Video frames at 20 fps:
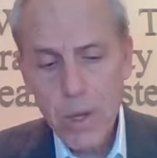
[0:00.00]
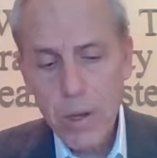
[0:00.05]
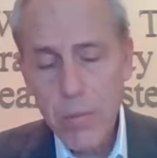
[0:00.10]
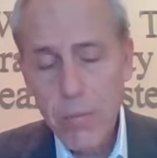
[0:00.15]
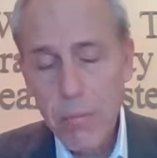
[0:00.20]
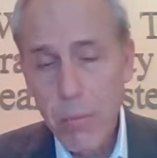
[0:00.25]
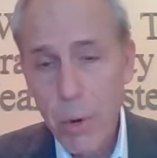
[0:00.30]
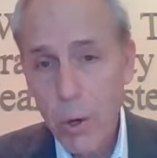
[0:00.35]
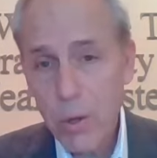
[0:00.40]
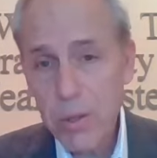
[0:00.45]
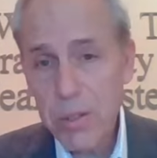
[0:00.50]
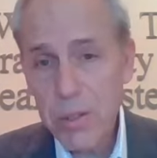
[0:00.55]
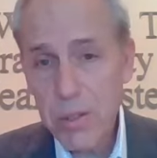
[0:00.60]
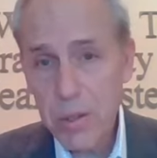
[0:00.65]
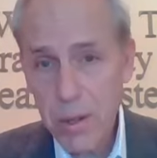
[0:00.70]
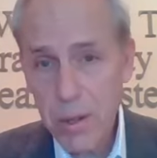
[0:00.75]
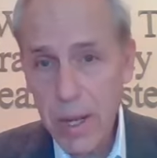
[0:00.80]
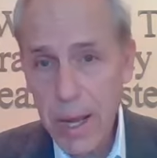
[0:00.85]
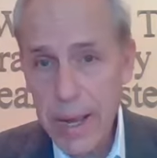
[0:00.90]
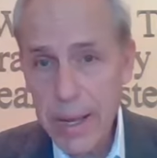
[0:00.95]
Most
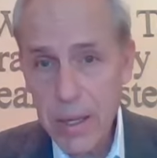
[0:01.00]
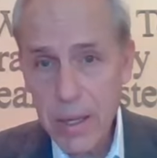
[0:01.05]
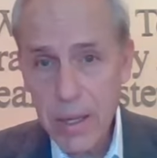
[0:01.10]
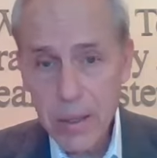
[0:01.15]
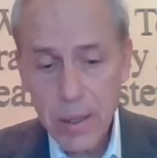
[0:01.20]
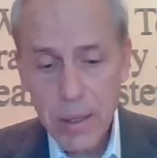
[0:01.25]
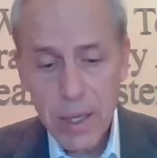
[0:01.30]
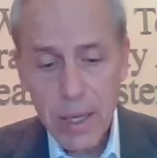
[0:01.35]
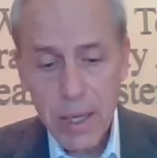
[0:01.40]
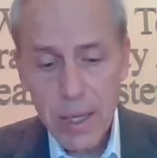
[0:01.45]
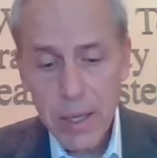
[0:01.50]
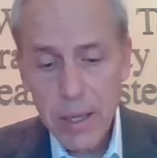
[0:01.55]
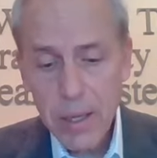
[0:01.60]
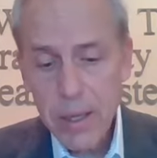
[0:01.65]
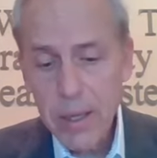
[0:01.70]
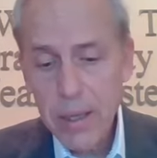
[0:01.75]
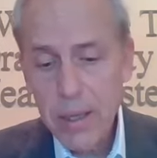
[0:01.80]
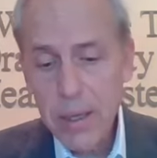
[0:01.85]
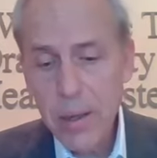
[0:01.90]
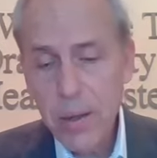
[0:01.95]
likely,
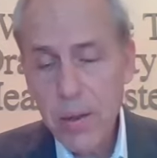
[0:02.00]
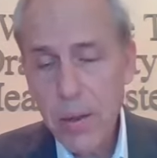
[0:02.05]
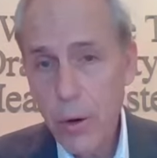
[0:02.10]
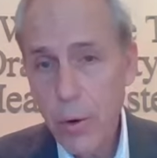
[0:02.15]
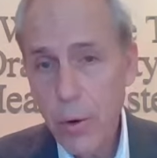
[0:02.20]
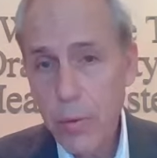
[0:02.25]
there